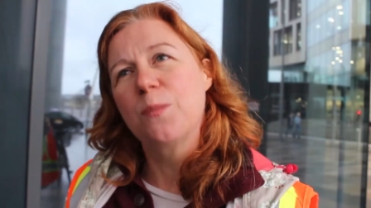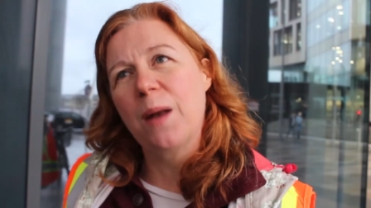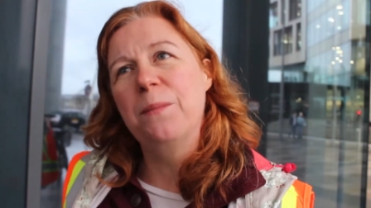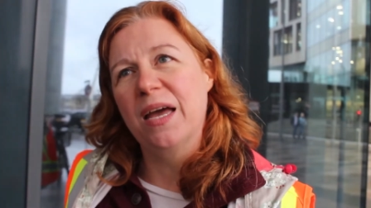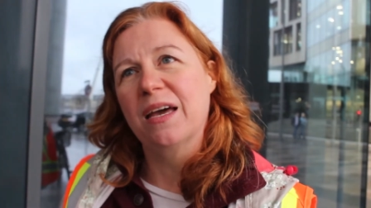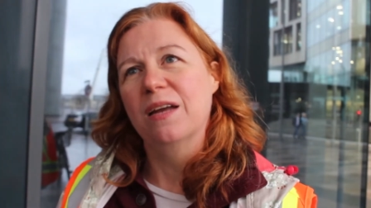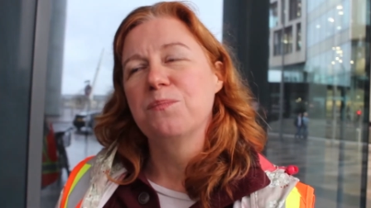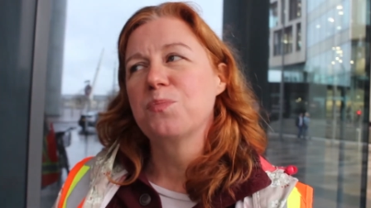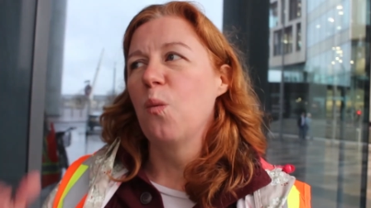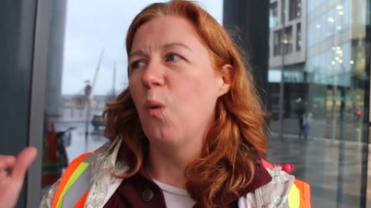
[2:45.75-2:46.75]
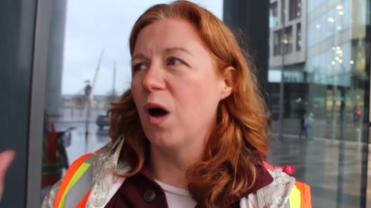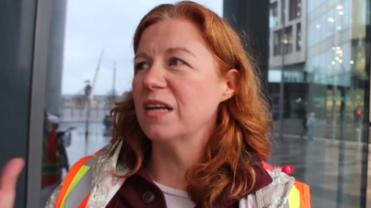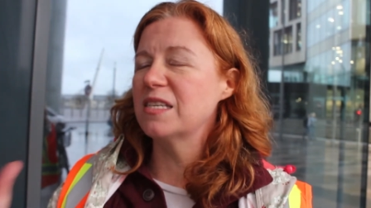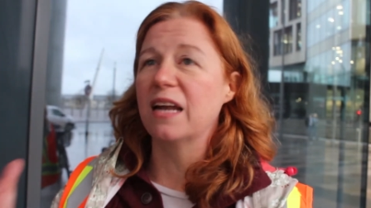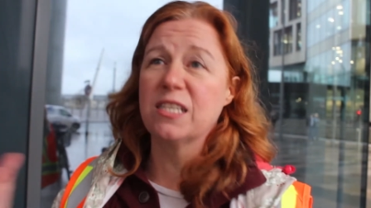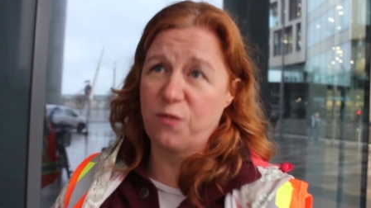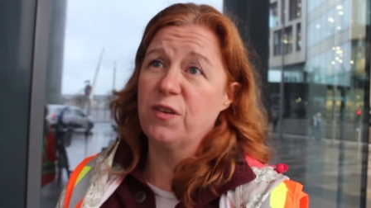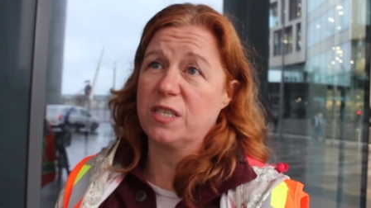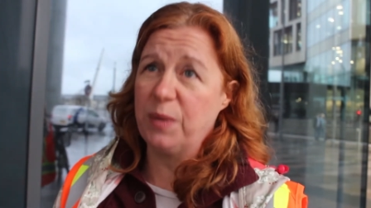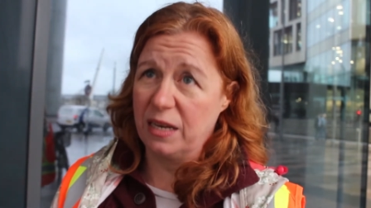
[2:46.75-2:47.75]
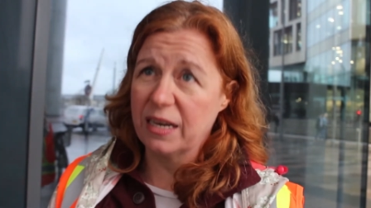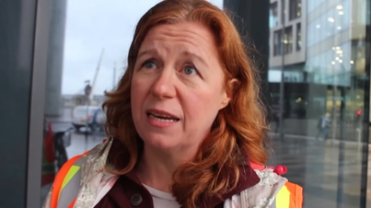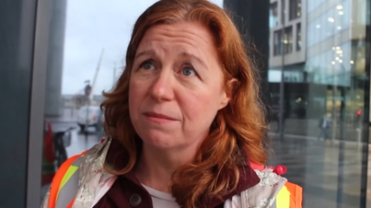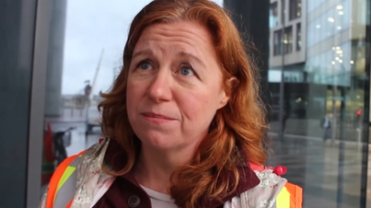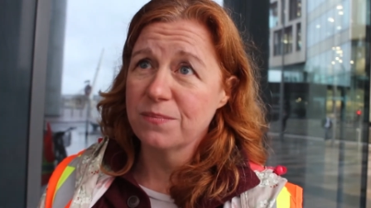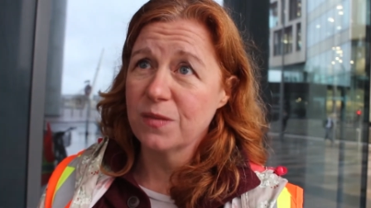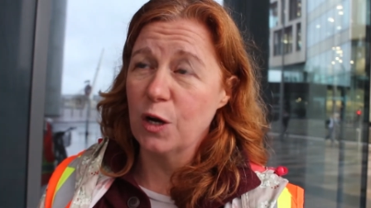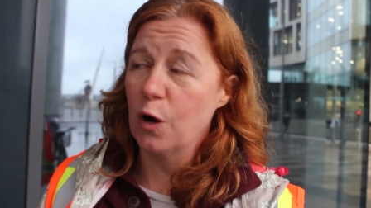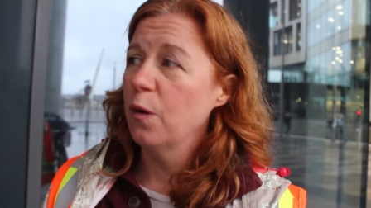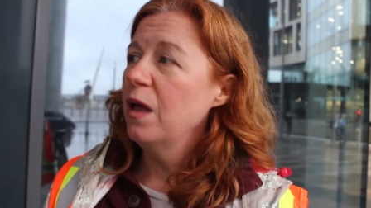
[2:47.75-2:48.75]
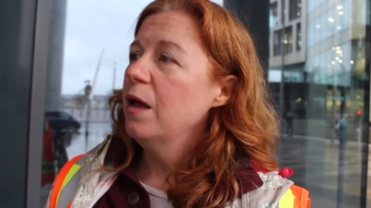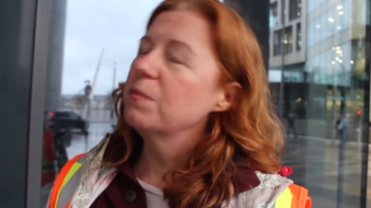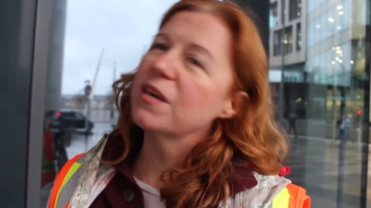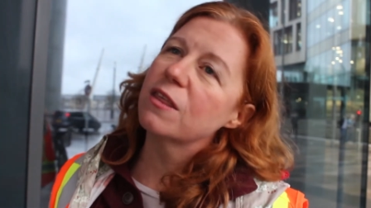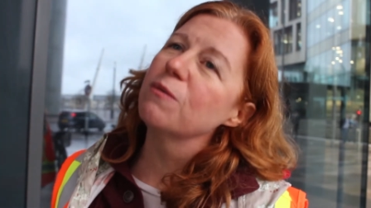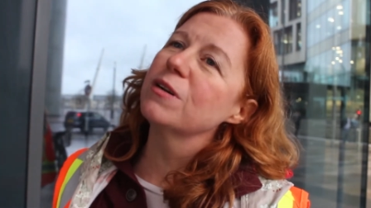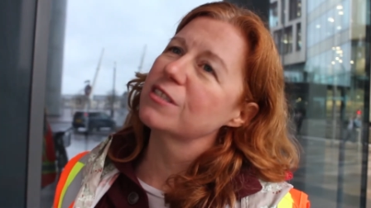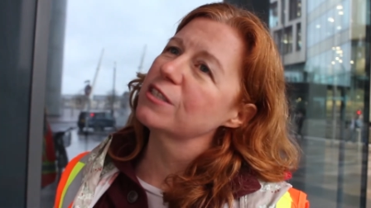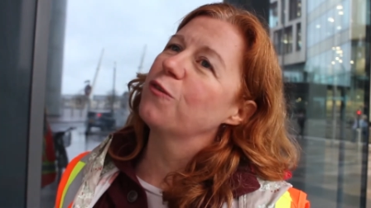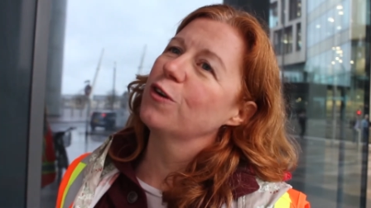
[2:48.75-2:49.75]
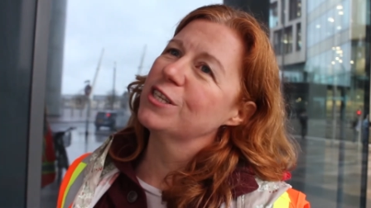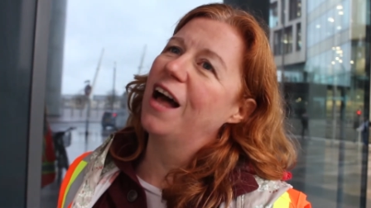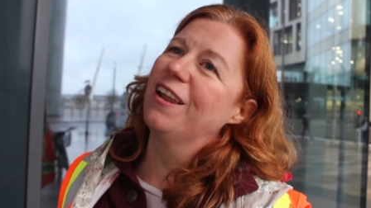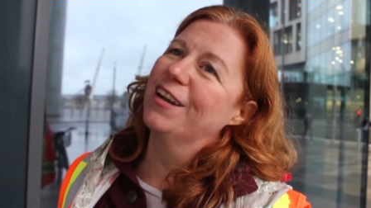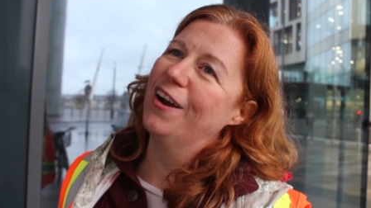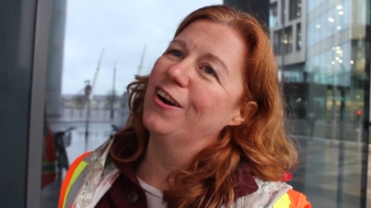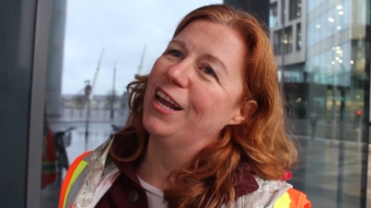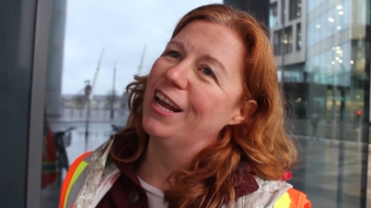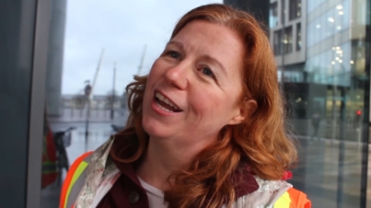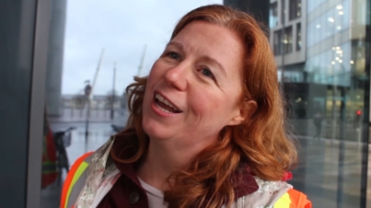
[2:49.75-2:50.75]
about a picket. One is that it's for visibility, The other one is it's for solidarity.